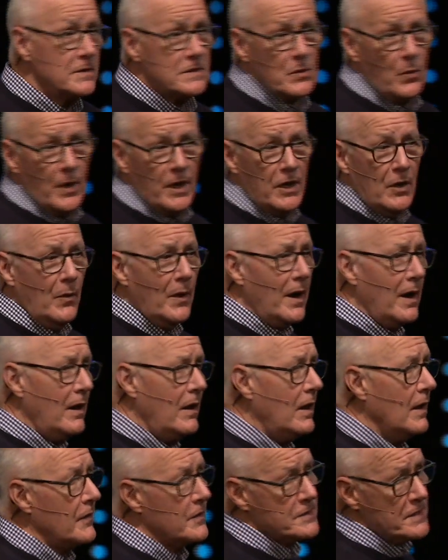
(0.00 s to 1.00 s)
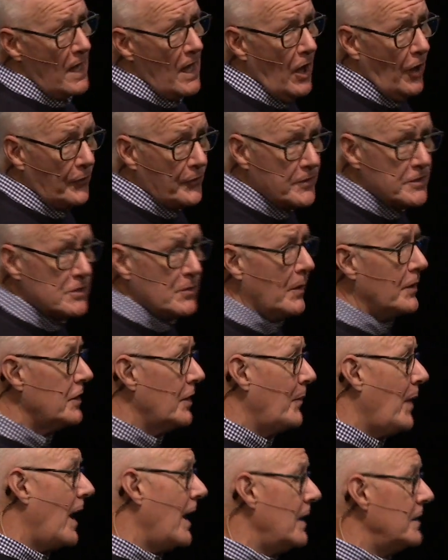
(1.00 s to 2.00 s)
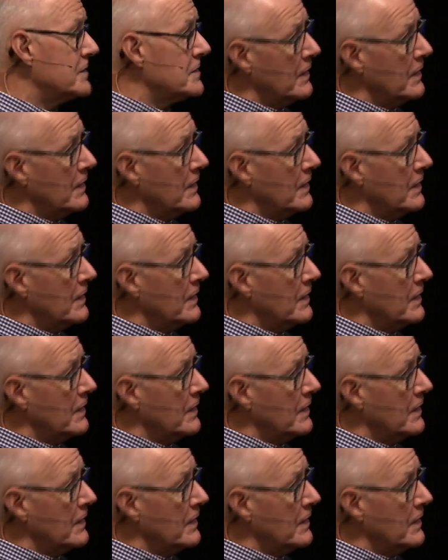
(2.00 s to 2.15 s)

There's a way you want to look. There's health that you want in your body.